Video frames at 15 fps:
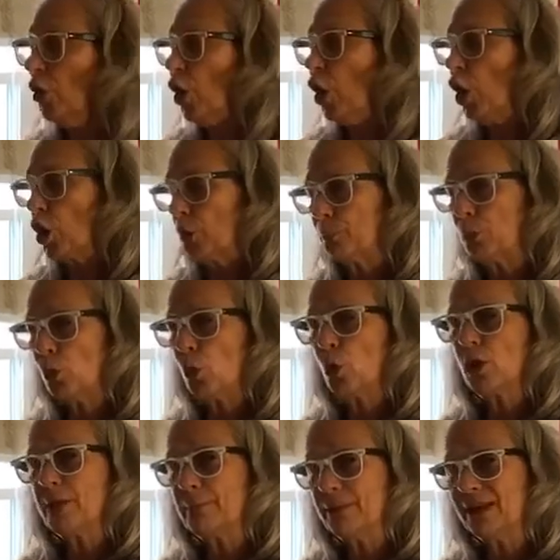are
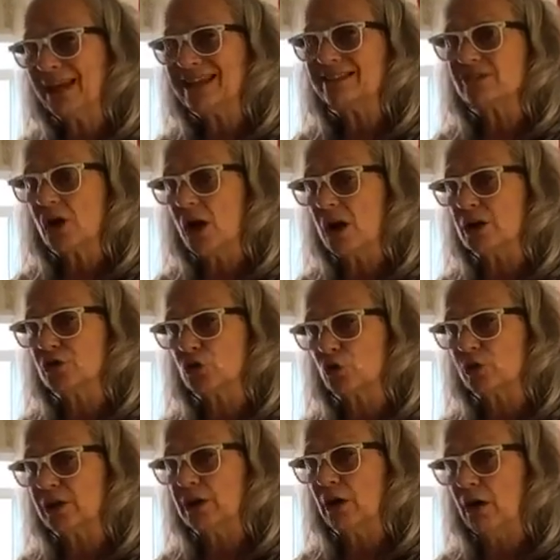poured in place
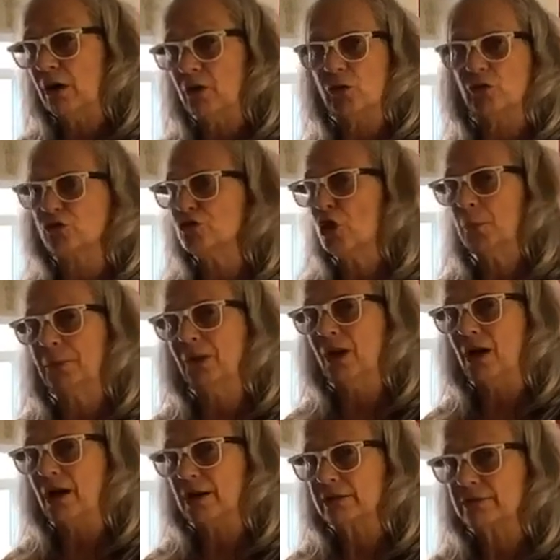concrete. There's no
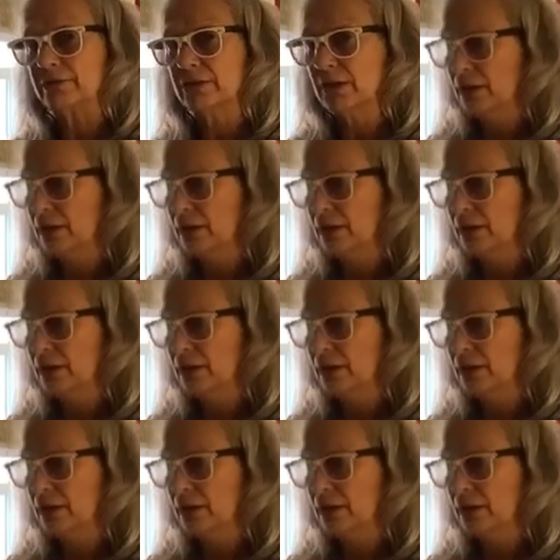blocks.